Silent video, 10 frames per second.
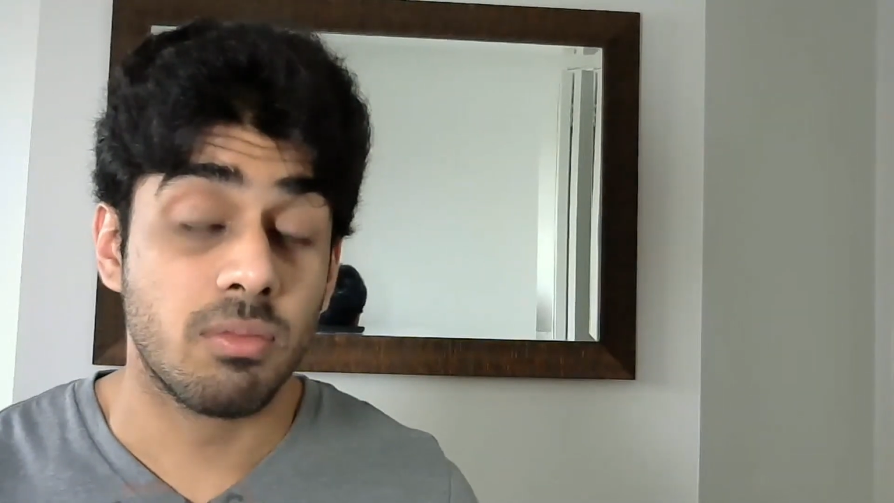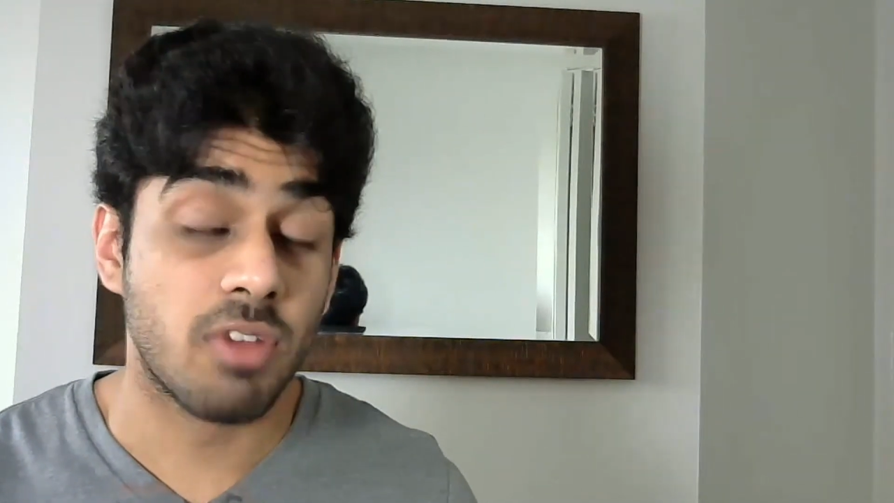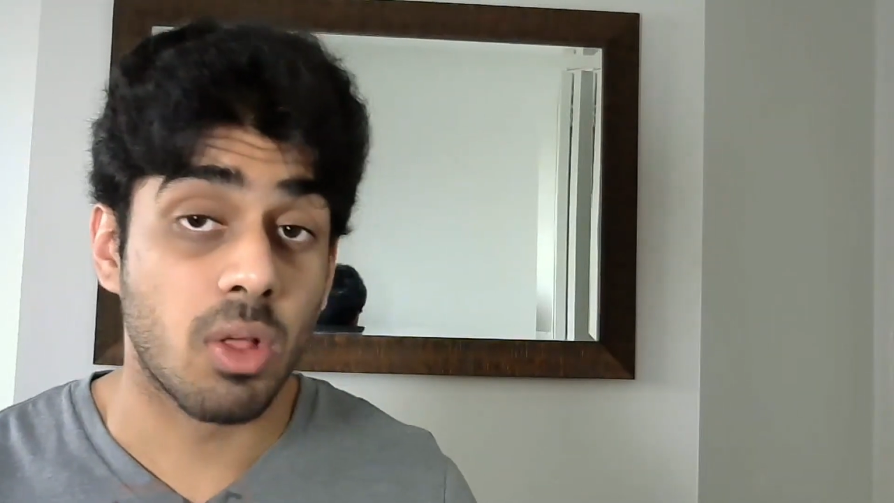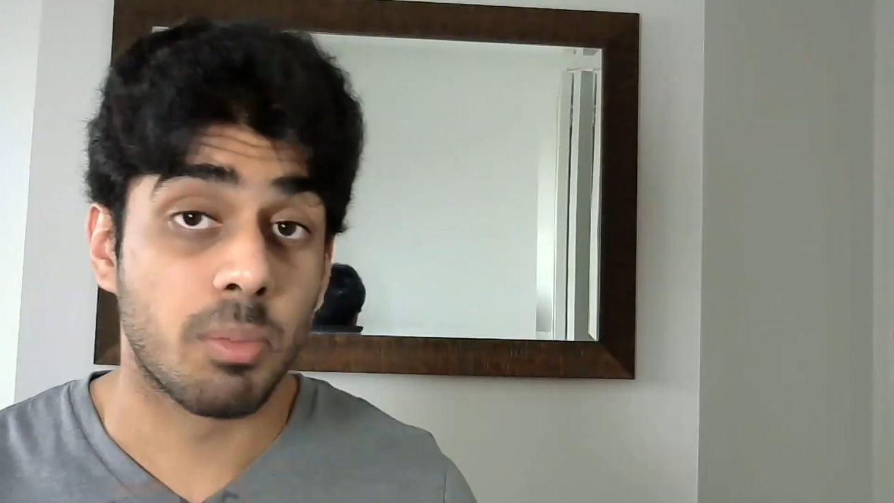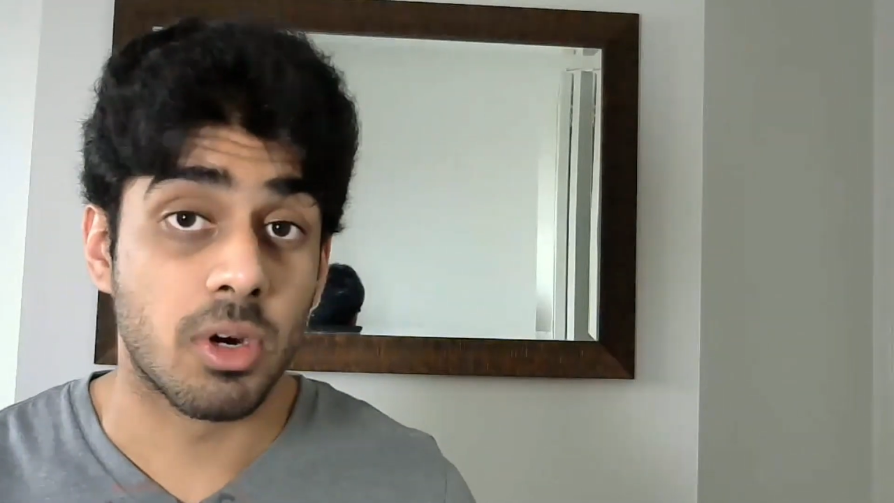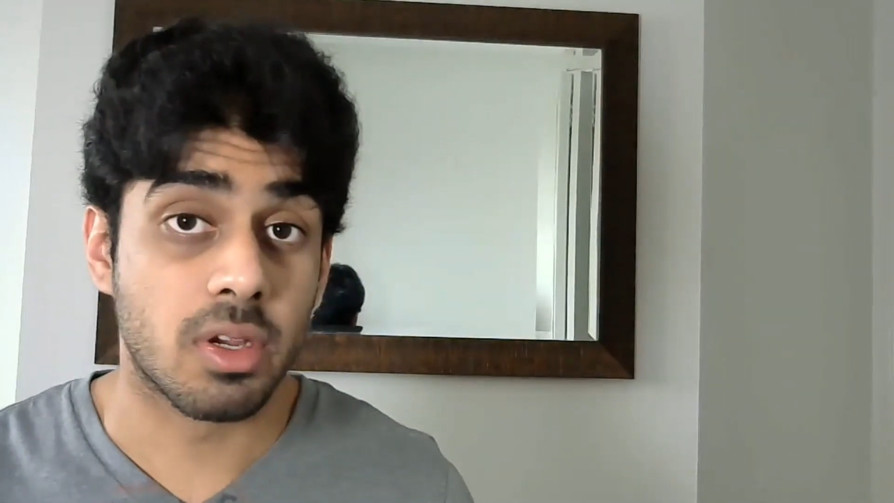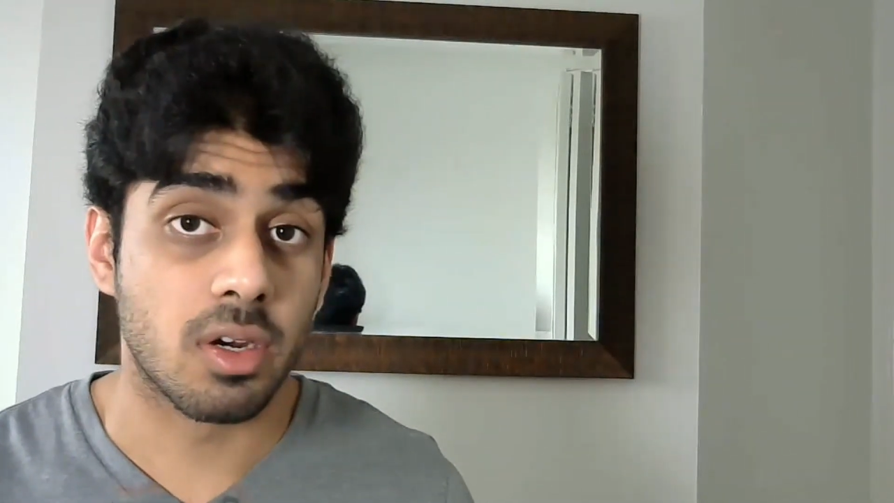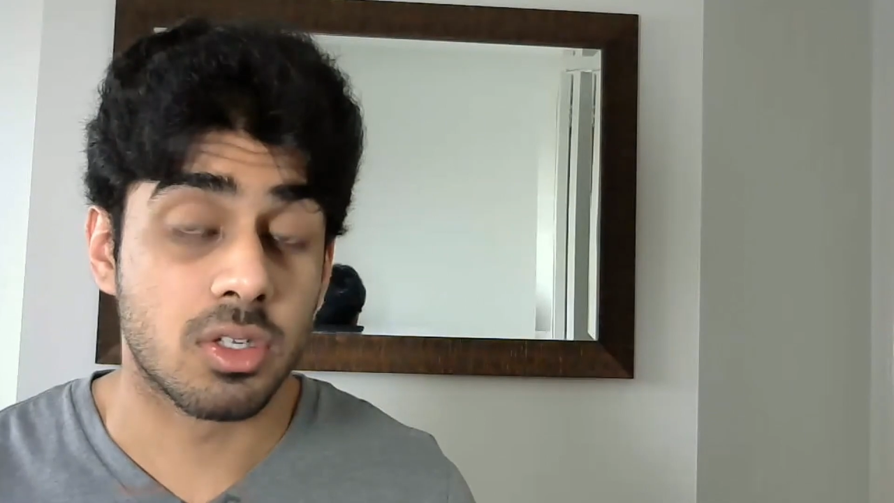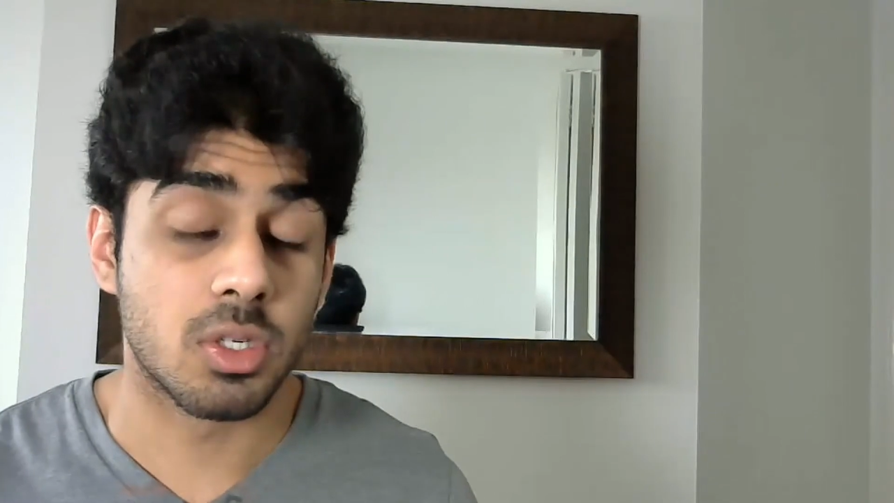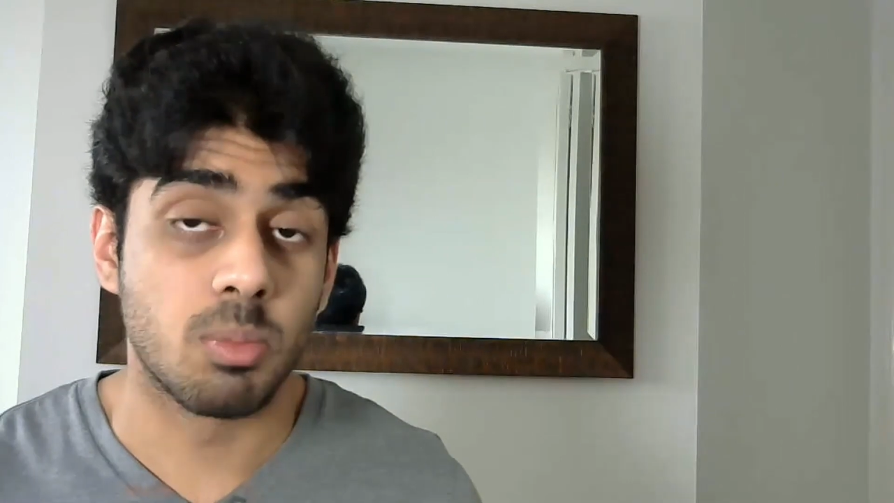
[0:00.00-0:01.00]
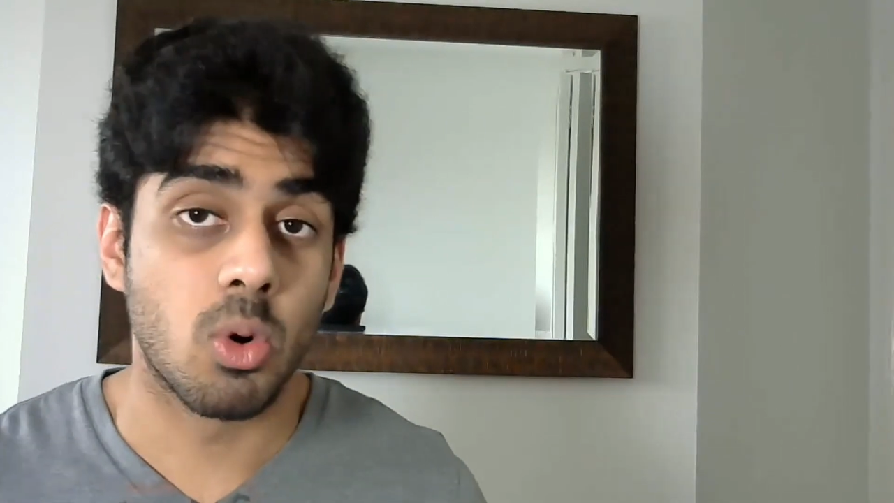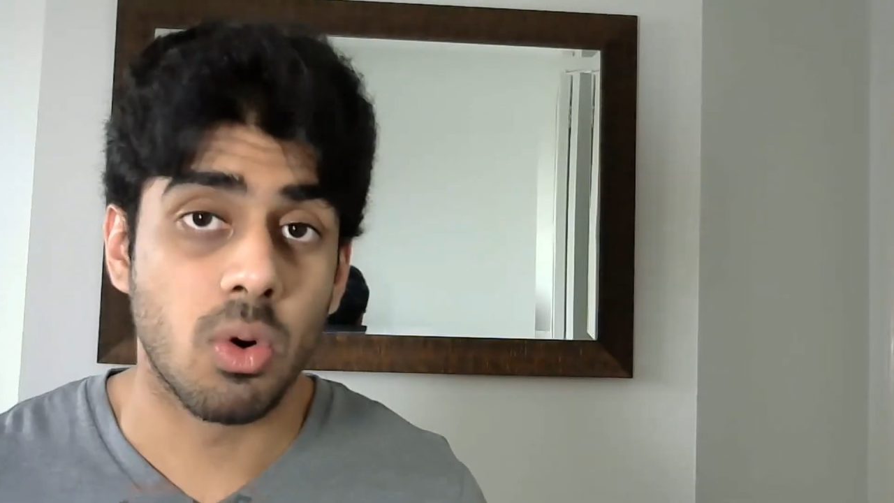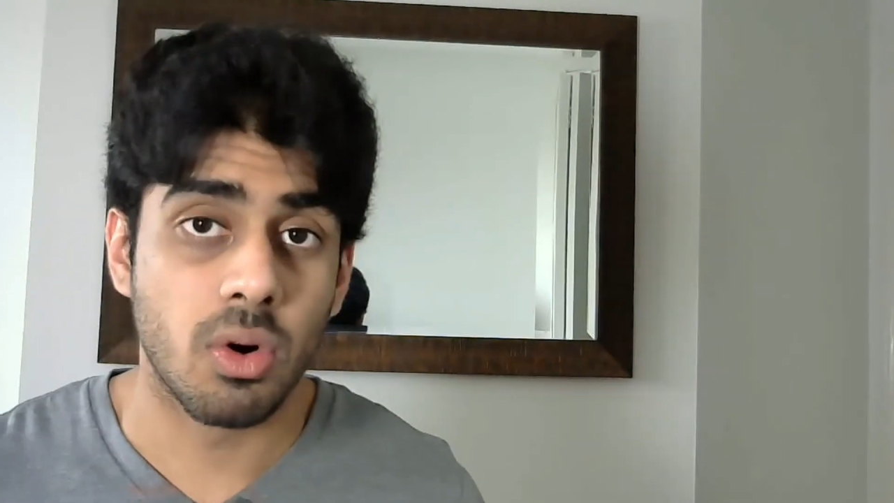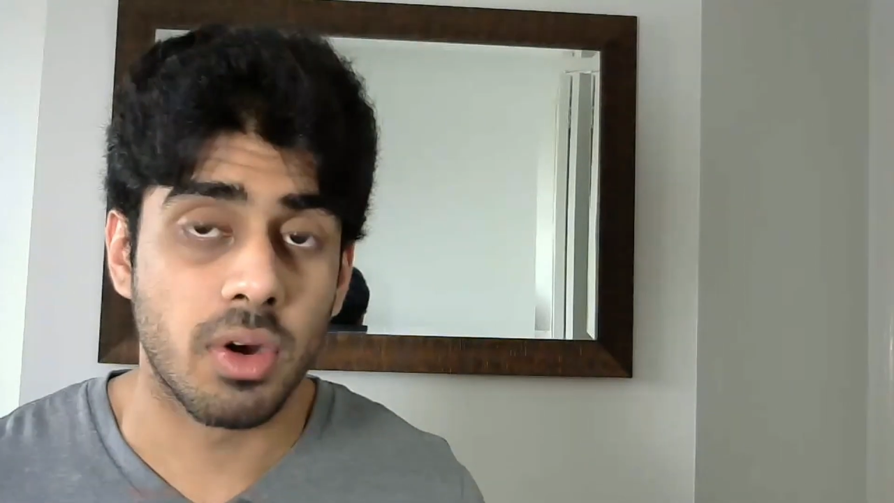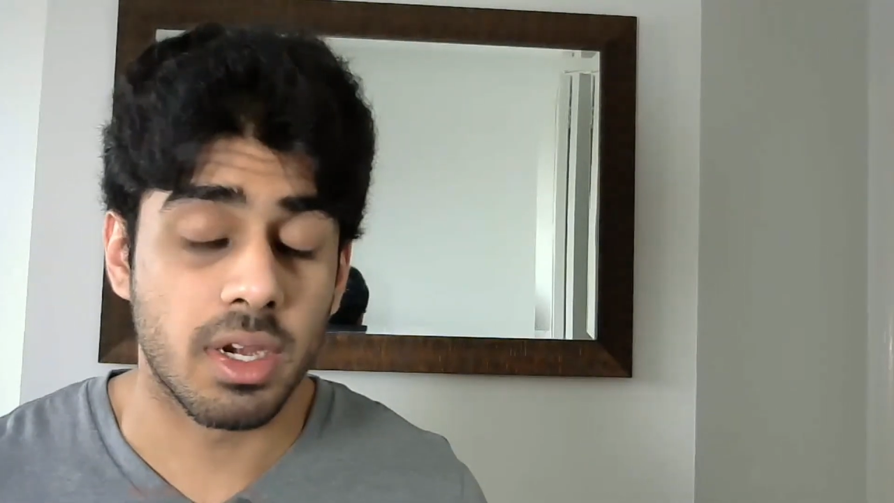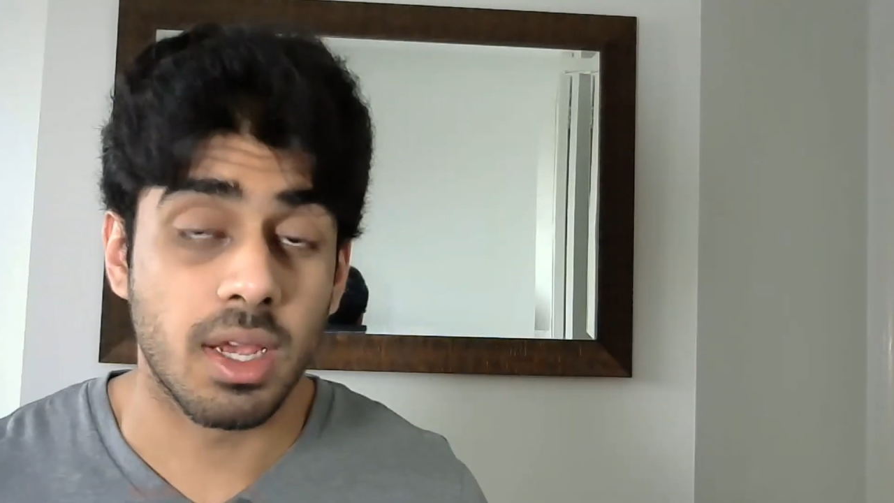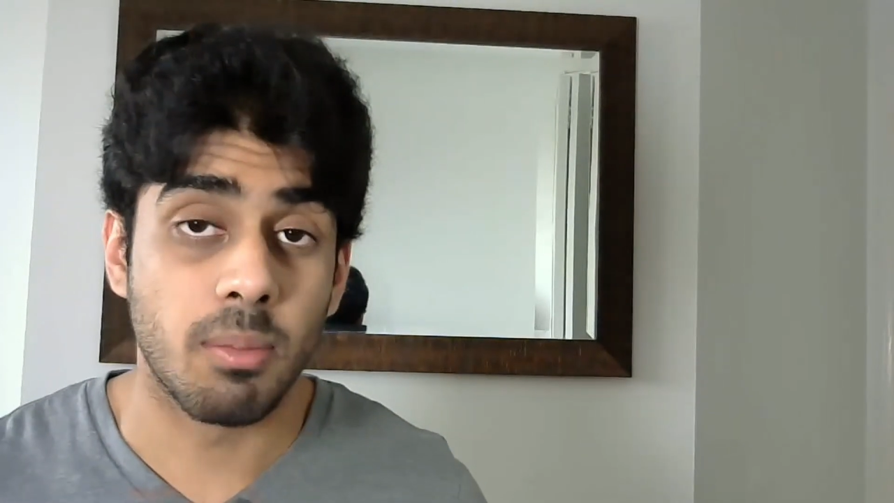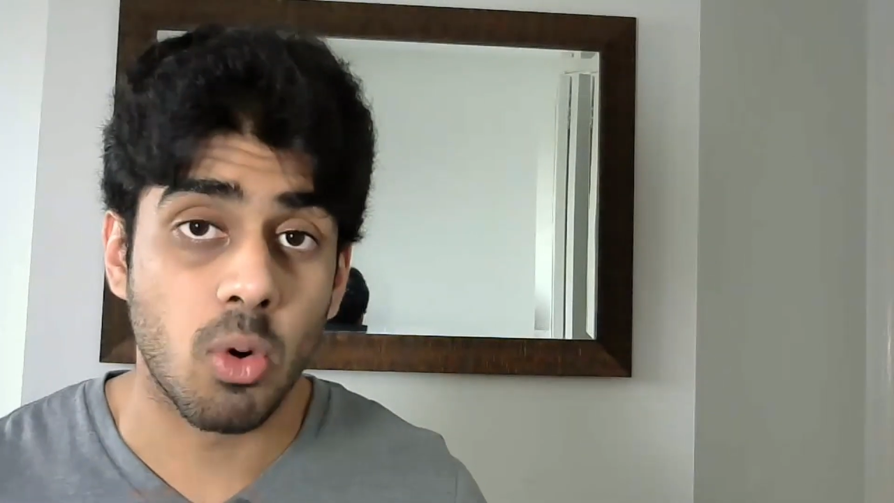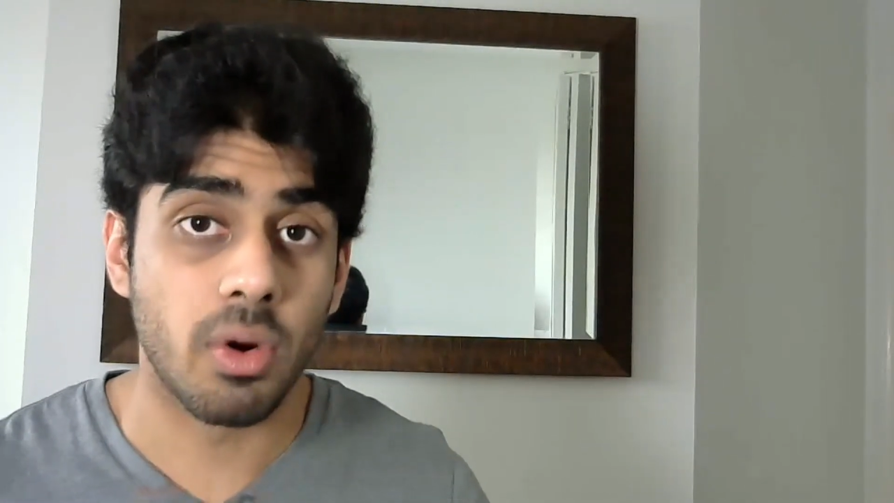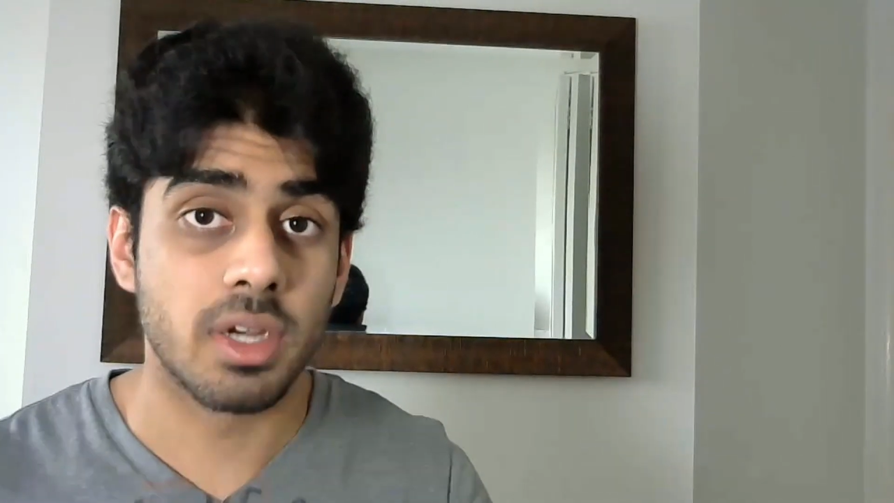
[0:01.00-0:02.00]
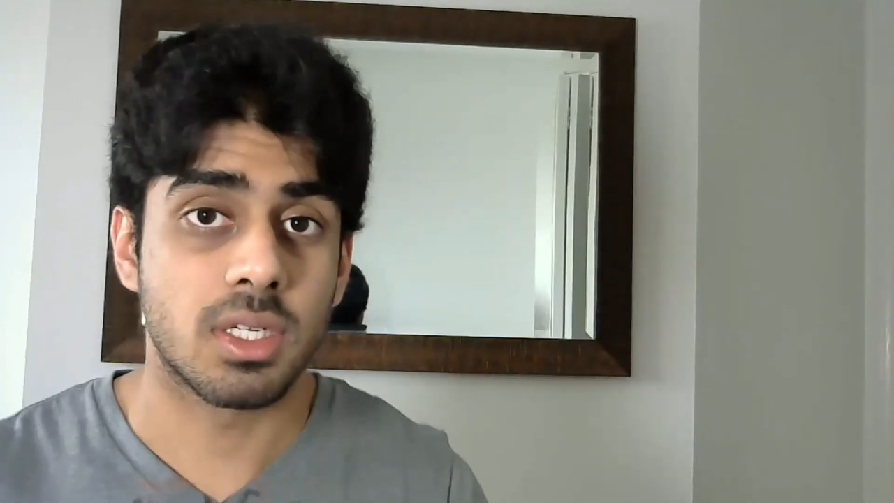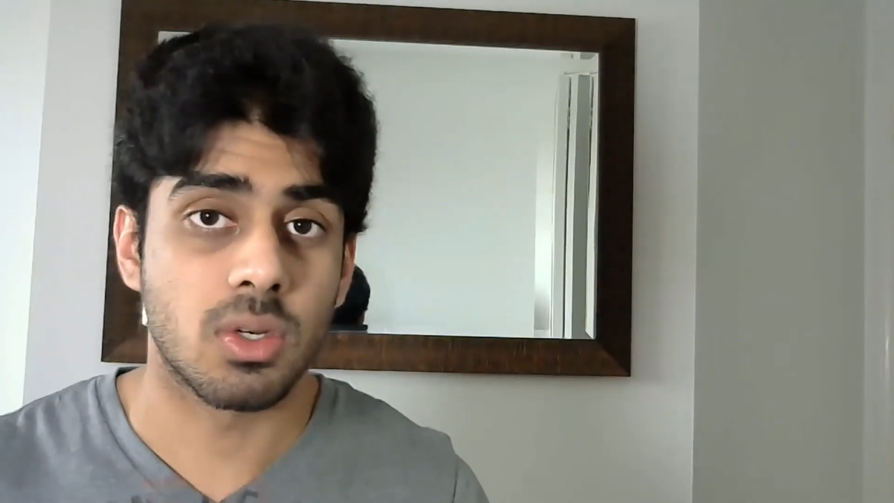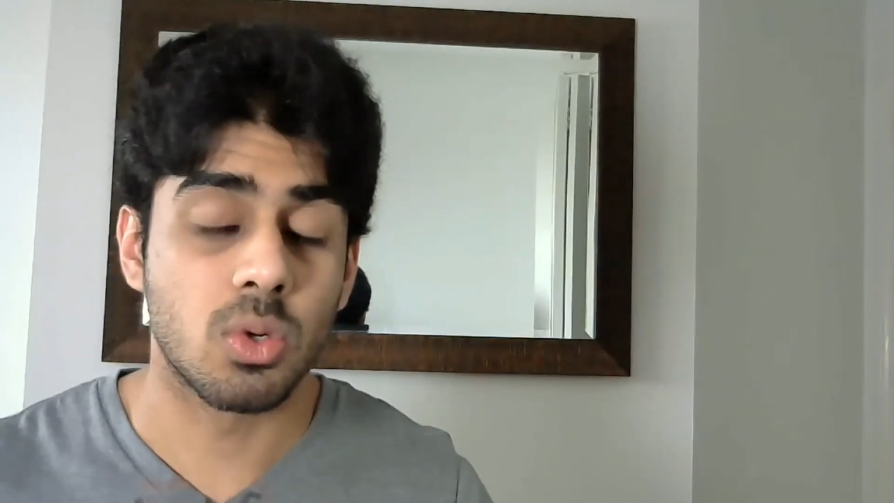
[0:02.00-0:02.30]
develop her character more and get more into